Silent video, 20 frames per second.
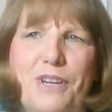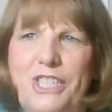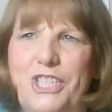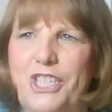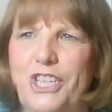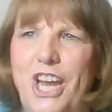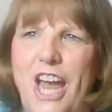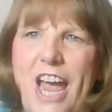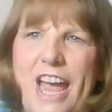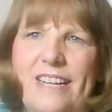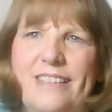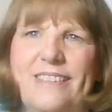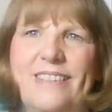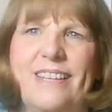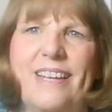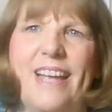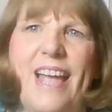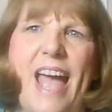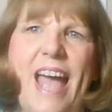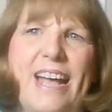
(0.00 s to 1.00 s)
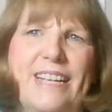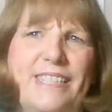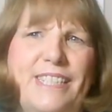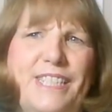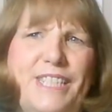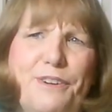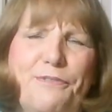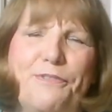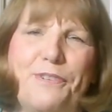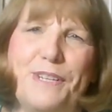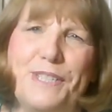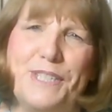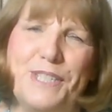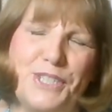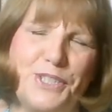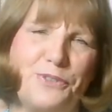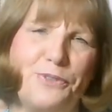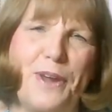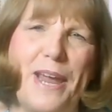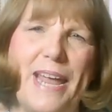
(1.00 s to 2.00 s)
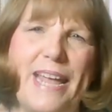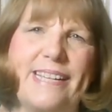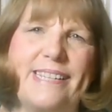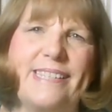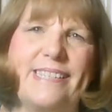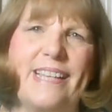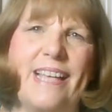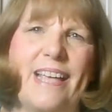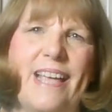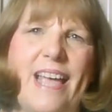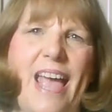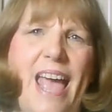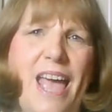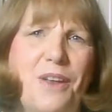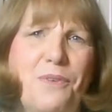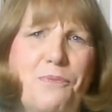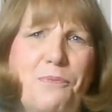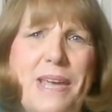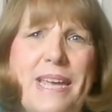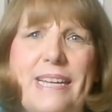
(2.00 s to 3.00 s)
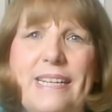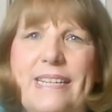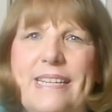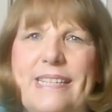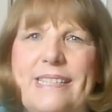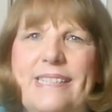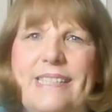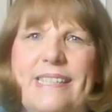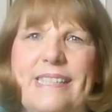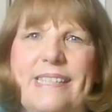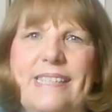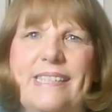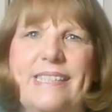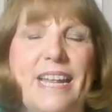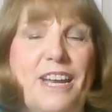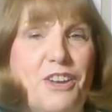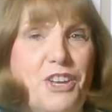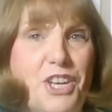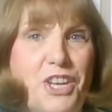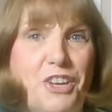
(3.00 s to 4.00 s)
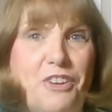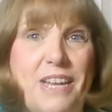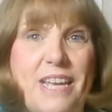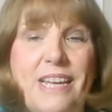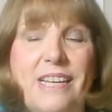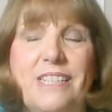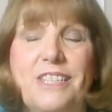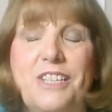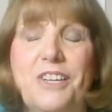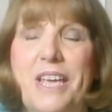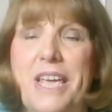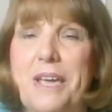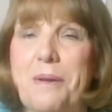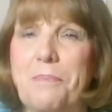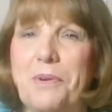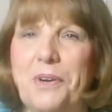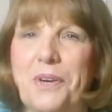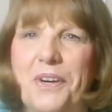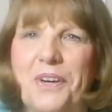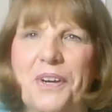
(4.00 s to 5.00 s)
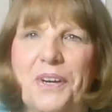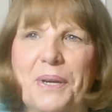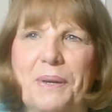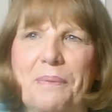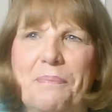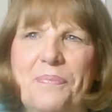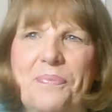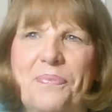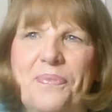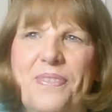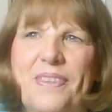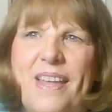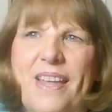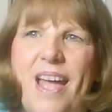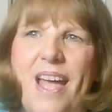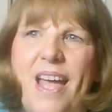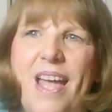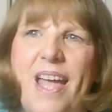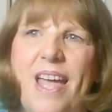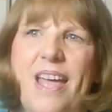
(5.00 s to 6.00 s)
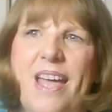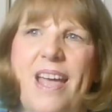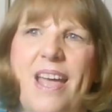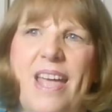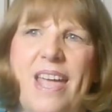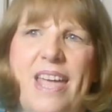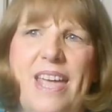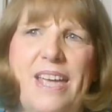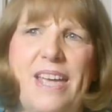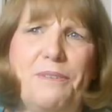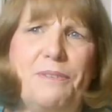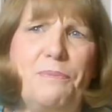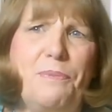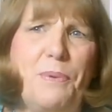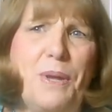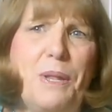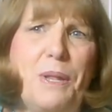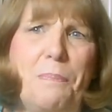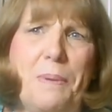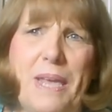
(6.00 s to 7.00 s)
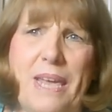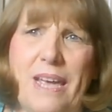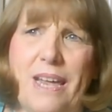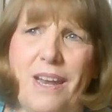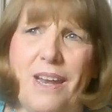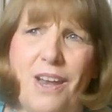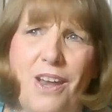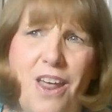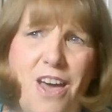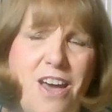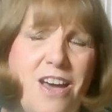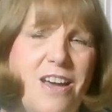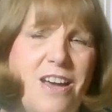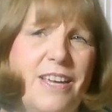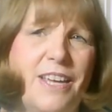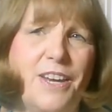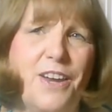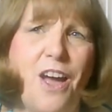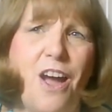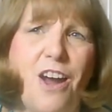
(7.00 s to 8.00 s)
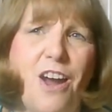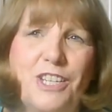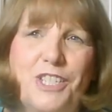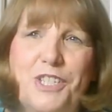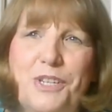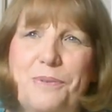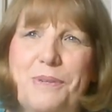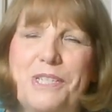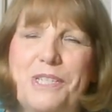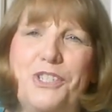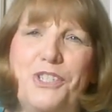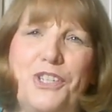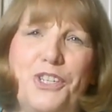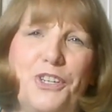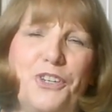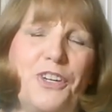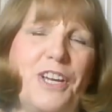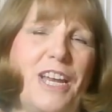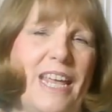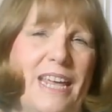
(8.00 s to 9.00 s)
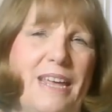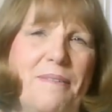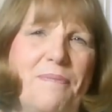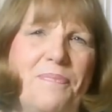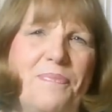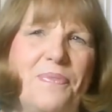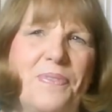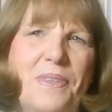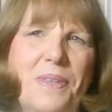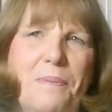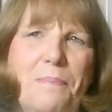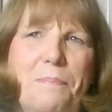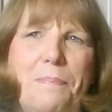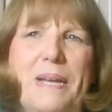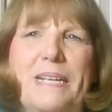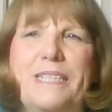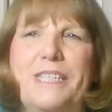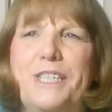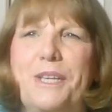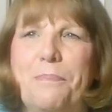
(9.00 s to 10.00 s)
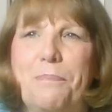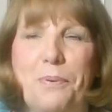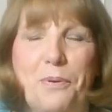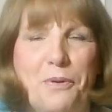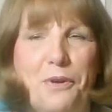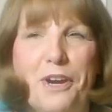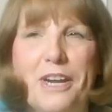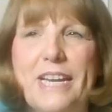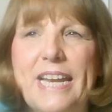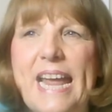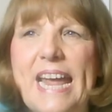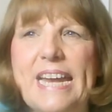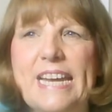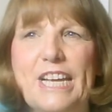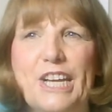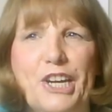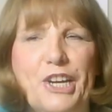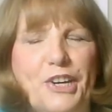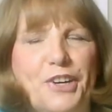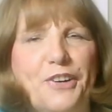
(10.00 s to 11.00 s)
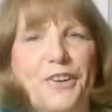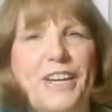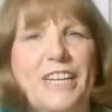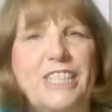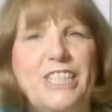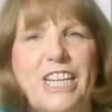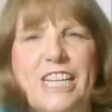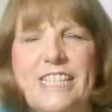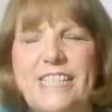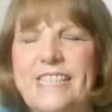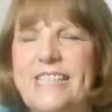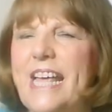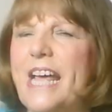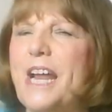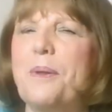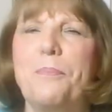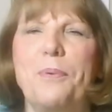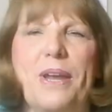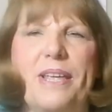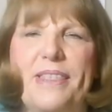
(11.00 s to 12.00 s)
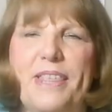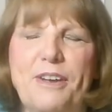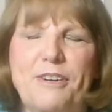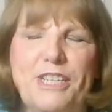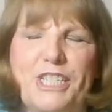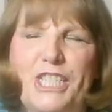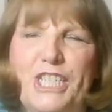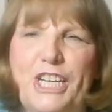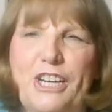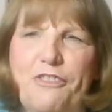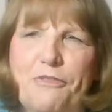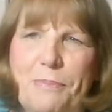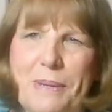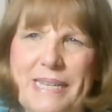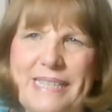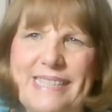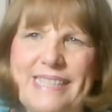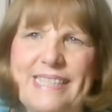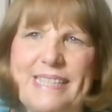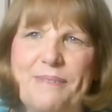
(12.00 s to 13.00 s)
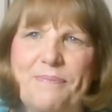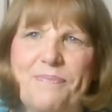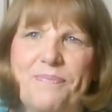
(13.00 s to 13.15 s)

child has different strengths and weaknesses that are unique to him or her. It will be a long and arduous journey, but support and encourage and celebrate their achievements.